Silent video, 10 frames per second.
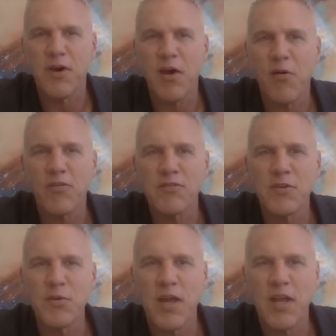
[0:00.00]
so I always
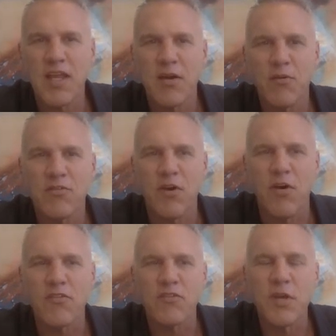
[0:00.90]
knew I could get
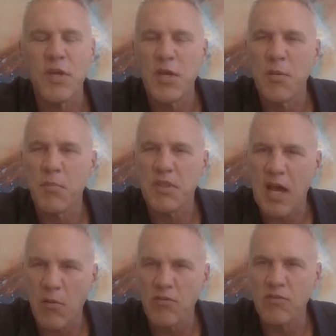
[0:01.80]
results. But
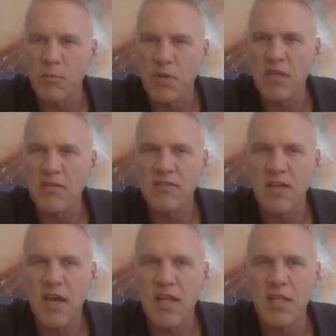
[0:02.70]
that was the piece
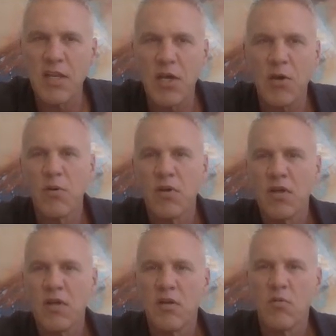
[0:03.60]
that, you know,
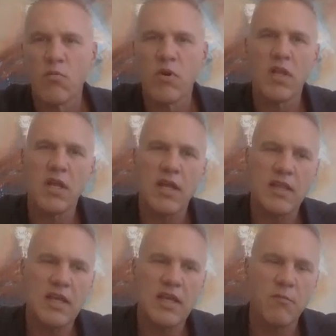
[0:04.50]
really
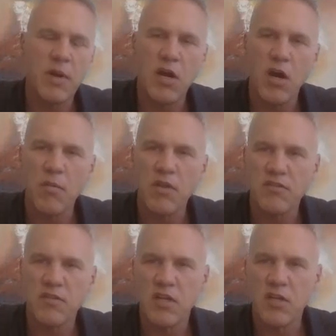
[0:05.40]
at the end of my
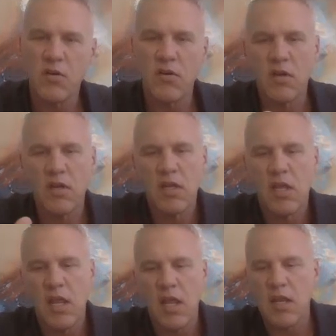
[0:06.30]
Arby's tenure
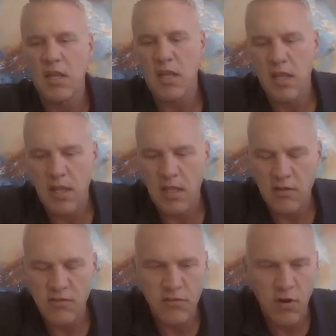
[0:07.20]
and the,
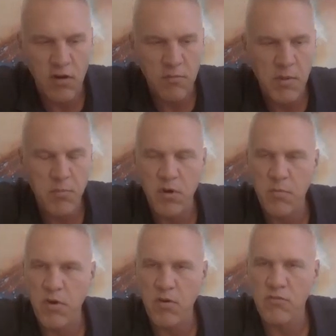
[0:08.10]
at the start of my
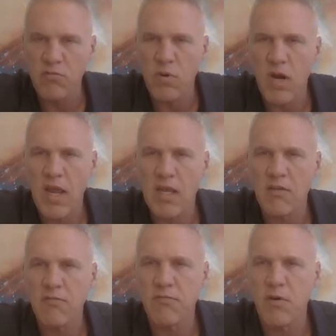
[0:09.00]
Primrose is where I had to